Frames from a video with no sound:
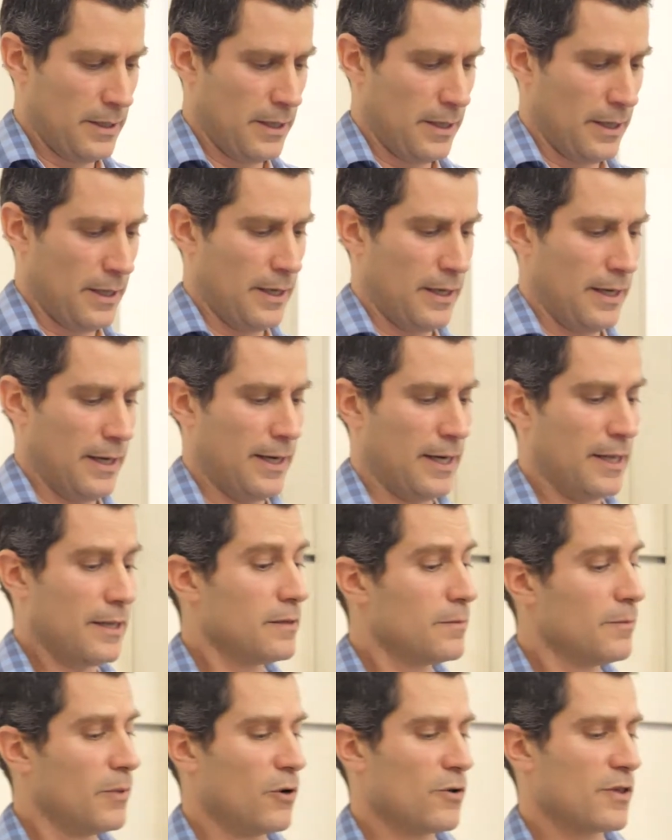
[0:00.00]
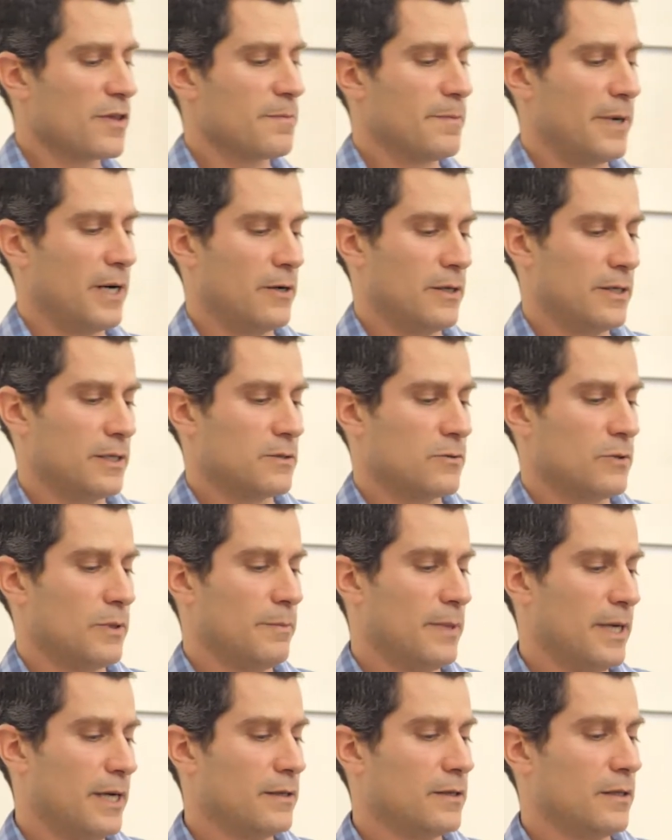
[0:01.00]
and both parents
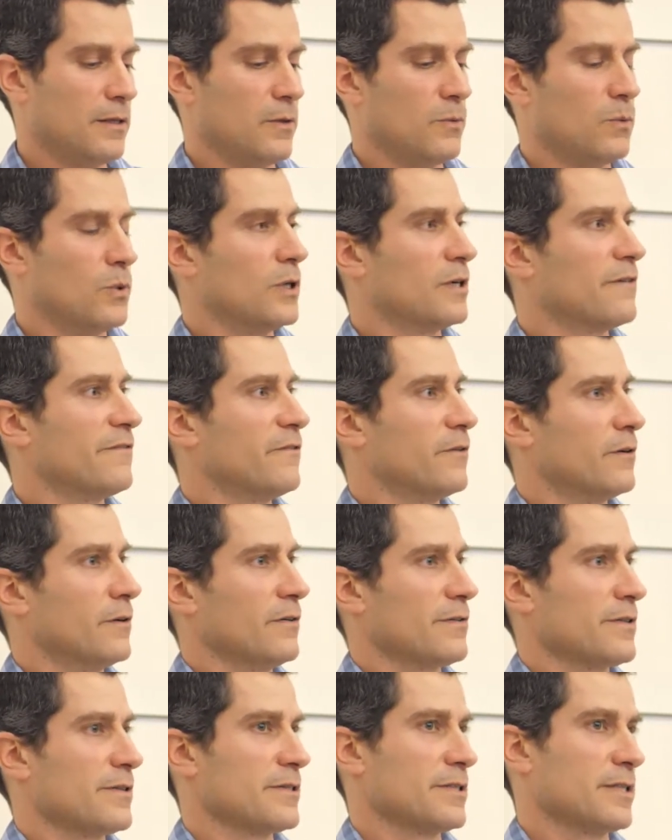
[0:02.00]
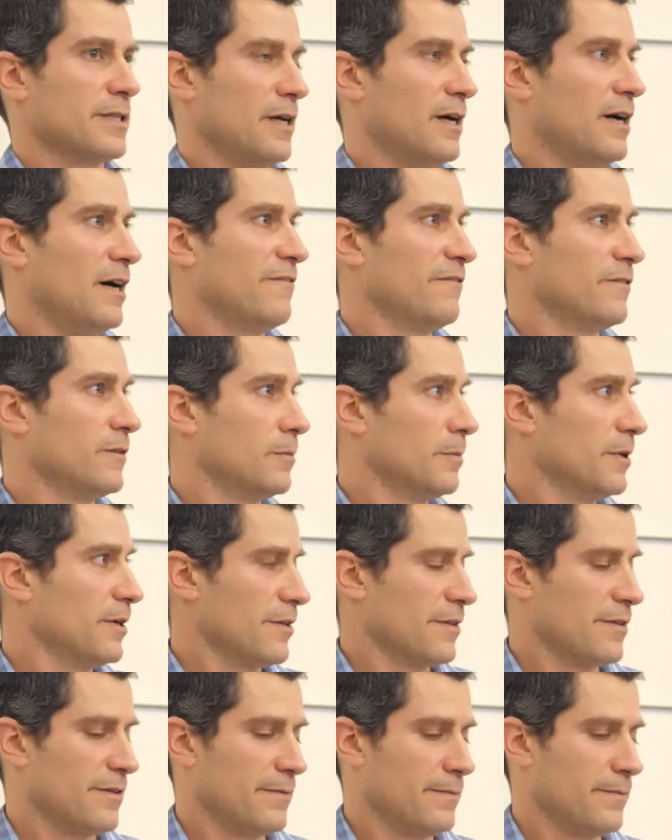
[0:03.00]
remained in the workforce after
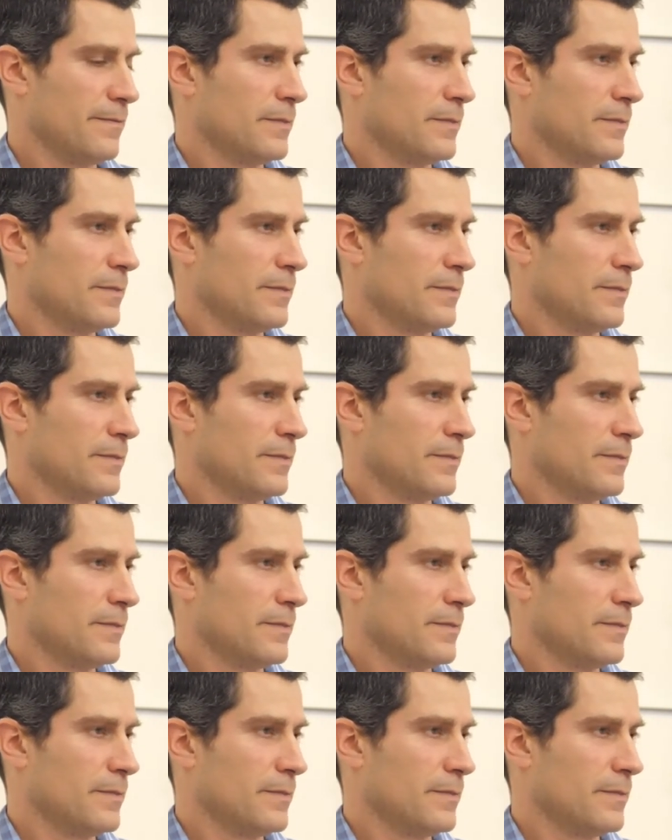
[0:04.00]
birth.